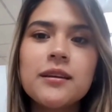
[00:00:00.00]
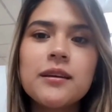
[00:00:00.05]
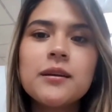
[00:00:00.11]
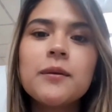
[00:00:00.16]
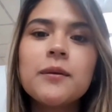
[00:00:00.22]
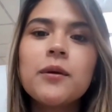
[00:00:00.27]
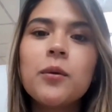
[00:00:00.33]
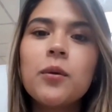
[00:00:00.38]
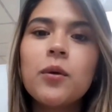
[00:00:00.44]

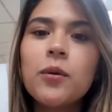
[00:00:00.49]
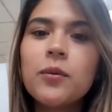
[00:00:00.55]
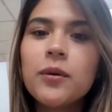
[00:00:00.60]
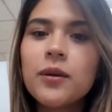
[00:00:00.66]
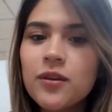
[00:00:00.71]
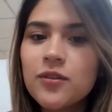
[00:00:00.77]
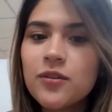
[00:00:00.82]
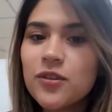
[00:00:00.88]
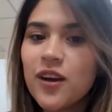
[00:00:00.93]
from
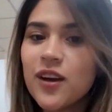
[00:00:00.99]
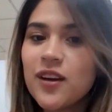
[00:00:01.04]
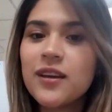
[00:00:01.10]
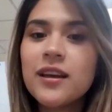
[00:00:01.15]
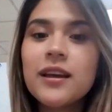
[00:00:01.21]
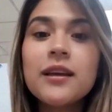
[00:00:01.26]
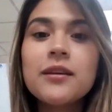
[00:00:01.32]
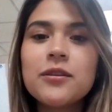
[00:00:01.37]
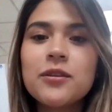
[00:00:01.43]
orbital
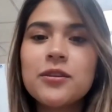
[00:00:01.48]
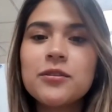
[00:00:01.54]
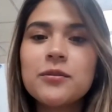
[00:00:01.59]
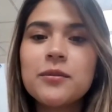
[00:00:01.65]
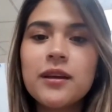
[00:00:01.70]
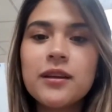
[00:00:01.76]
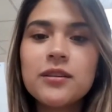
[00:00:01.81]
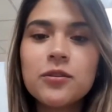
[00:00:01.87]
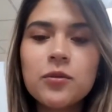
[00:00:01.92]
docking to
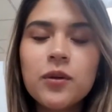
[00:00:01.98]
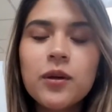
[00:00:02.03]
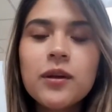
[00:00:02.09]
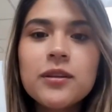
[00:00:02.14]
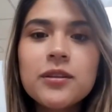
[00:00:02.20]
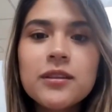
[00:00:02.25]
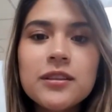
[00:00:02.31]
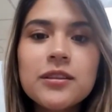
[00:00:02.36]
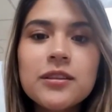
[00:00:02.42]

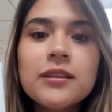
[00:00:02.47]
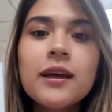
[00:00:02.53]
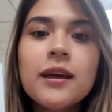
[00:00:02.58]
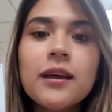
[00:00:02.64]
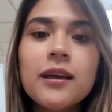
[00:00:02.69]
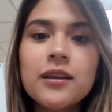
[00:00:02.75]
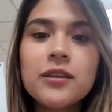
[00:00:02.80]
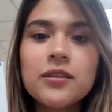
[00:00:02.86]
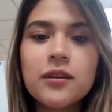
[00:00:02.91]
spacewalks and
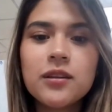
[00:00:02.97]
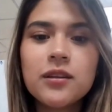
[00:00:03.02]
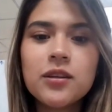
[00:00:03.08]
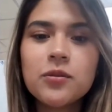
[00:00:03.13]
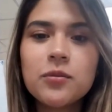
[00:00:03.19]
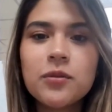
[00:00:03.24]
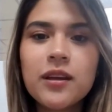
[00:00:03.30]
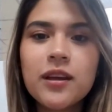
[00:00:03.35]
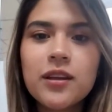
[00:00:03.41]
studies on
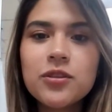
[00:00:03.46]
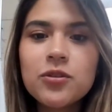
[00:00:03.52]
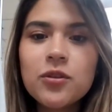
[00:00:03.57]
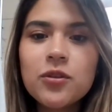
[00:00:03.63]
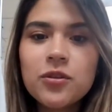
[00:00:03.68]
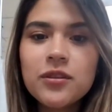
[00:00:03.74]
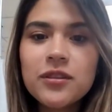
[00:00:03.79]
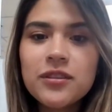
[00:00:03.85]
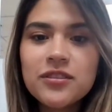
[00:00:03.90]
human
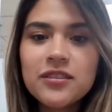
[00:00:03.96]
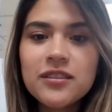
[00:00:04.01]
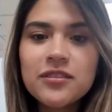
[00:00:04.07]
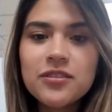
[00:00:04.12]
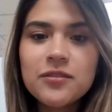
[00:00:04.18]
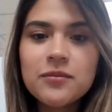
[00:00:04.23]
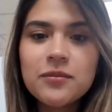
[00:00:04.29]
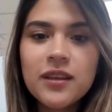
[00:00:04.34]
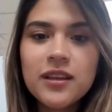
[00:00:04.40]
endurance in
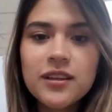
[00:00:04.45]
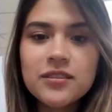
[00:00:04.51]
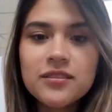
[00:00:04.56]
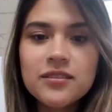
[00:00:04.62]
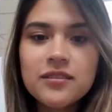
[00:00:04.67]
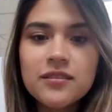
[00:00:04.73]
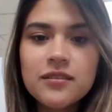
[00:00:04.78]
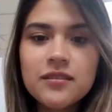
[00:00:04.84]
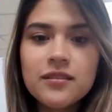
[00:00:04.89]

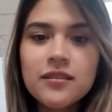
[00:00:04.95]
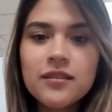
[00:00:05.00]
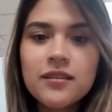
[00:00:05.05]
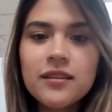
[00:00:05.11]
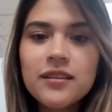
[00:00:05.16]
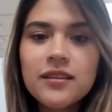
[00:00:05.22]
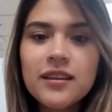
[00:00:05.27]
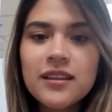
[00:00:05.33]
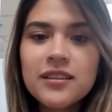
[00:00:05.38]
space.
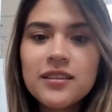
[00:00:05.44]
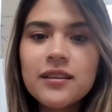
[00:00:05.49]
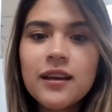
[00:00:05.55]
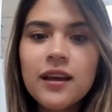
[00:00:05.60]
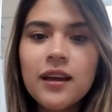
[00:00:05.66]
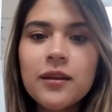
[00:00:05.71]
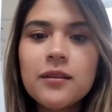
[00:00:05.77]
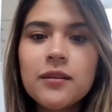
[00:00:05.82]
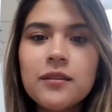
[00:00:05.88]
Next
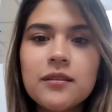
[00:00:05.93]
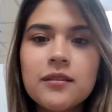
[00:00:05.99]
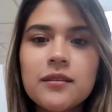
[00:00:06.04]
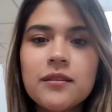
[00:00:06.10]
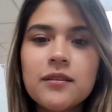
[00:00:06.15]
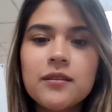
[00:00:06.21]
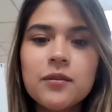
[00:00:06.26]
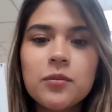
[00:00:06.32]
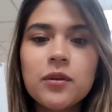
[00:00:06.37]
time,
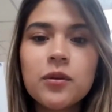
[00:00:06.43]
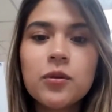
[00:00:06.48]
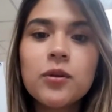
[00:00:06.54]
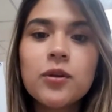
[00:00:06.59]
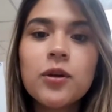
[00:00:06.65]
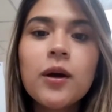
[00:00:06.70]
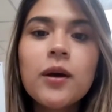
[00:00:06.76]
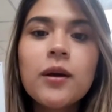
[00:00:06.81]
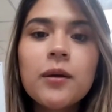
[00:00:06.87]
we will
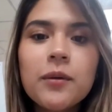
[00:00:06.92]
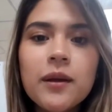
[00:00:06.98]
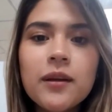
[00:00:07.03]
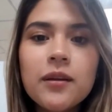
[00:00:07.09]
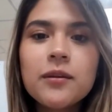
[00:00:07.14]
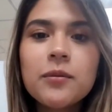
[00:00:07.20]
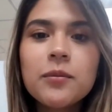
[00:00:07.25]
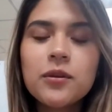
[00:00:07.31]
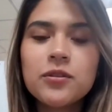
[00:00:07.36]
talk
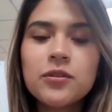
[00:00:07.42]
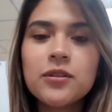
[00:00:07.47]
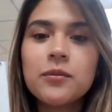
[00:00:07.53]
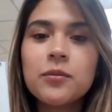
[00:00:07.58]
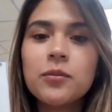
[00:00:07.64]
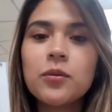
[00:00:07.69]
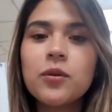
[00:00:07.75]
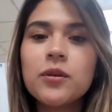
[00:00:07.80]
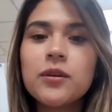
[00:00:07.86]
about the most
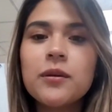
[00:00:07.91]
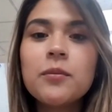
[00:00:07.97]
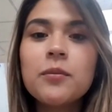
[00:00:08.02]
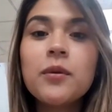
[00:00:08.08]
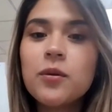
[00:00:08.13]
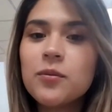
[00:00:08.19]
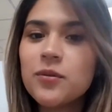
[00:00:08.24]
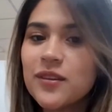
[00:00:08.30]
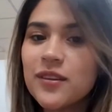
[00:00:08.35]
important
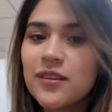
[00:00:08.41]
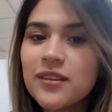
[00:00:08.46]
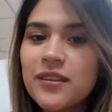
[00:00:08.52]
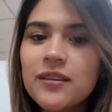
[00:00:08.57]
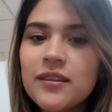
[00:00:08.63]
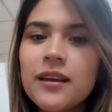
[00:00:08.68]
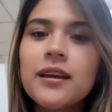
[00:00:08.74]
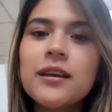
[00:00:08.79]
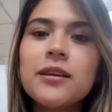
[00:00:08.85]
moment
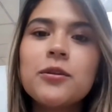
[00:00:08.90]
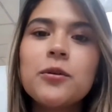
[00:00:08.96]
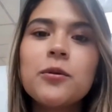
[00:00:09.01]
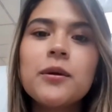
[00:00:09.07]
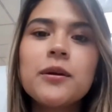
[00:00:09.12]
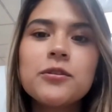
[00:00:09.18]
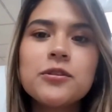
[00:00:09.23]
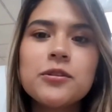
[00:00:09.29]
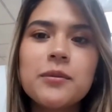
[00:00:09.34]
in the
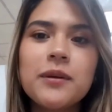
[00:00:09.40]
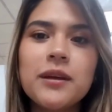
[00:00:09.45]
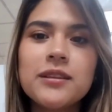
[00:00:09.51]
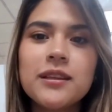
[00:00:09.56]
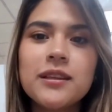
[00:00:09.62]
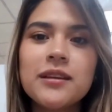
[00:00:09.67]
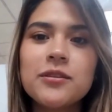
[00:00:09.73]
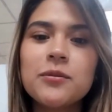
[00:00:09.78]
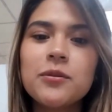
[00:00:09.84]
history of space
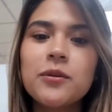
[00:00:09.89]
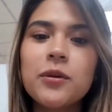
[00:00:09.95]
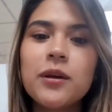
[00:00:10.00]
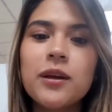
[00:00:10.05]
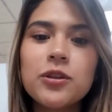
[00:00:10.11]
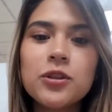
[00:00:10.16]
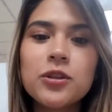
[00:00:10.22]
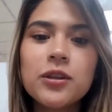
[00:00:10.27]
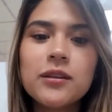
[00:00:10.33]

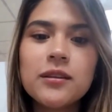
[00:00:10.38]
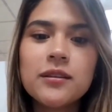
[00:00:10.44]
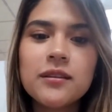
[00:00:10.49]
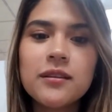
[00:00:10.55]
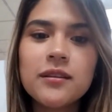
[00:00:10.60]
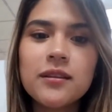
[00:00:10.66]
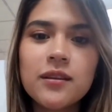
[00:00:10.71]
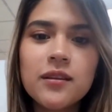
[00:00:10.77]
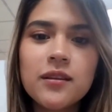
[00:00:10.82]
exploration,
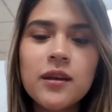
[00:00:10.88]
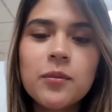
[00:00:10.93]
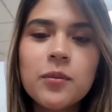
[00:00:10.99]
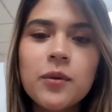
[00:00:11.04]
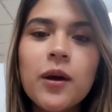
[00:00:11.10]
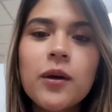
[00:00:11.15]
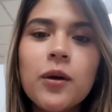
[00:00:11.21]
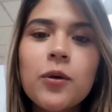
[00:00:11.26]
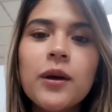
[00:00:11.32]

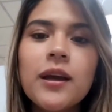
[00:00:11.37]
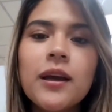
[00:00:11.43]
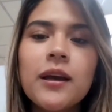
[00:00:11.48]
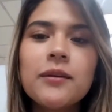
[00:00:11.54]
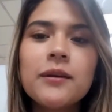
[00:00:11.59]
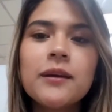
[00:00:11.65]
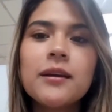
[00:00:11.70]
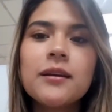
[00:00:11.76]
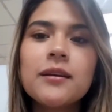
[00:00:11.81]
Apollo
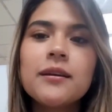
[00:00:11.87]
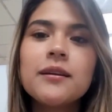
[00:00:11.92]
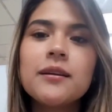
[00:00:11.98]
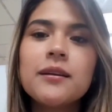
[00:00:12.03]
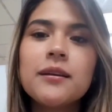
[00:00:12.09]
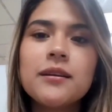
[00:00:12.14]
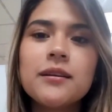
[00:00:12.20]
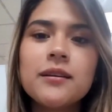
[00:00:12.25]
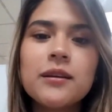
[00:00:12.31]
11,
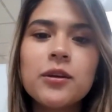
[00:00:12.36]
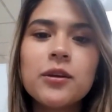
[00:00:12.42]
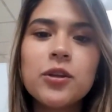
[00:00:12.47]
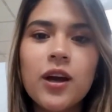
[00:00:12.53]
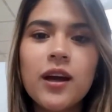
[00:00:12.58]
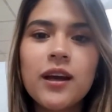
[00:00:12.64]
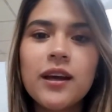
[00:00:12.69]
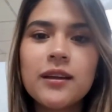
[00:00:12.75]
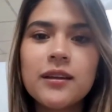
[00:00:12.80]
the
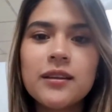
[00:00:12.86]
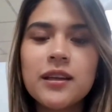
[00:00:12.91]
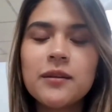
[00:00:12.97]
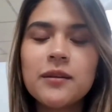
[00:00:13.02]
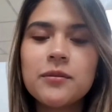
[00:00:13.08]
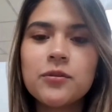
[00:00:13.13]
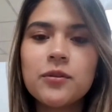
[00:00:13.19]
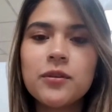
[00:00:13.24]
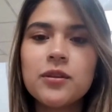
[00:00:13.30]
giant
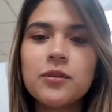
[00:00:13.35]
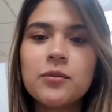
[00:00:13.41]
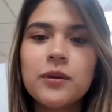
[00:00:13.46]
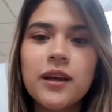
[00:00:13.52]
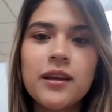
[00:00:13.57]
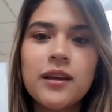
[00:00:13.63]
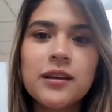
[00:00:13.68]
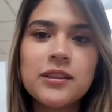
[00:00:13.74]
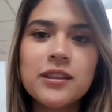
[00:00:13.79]
leap for
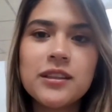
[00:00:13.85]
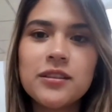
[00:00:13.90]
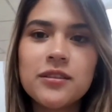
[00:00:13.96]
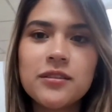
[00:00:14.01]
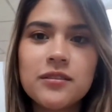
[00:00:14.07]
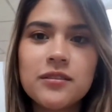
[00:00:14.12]
humanity.